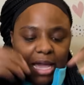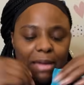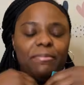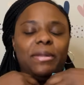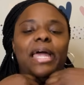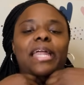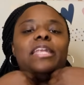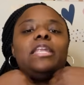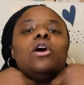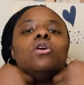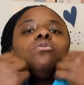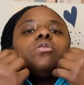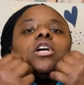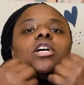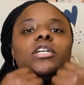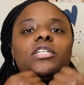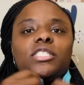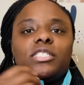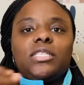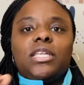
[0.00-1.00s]
I'm not no
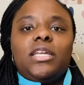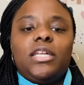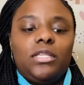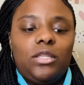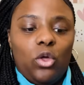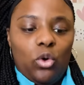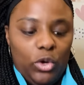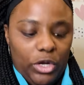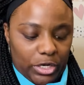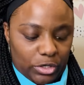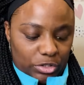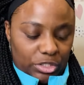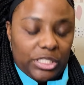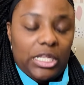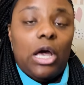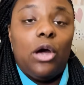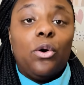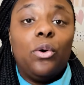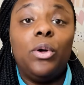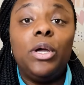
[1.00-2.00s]
custody lawyer,
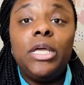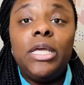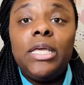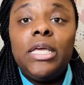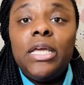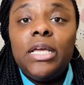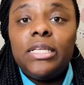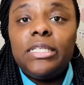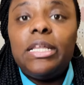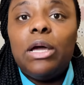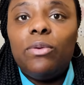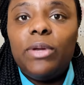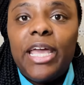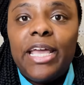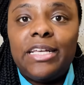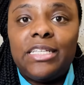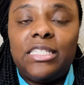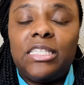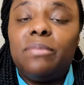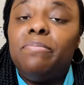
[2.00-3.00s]
so don't
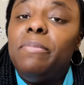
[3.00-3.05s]
ask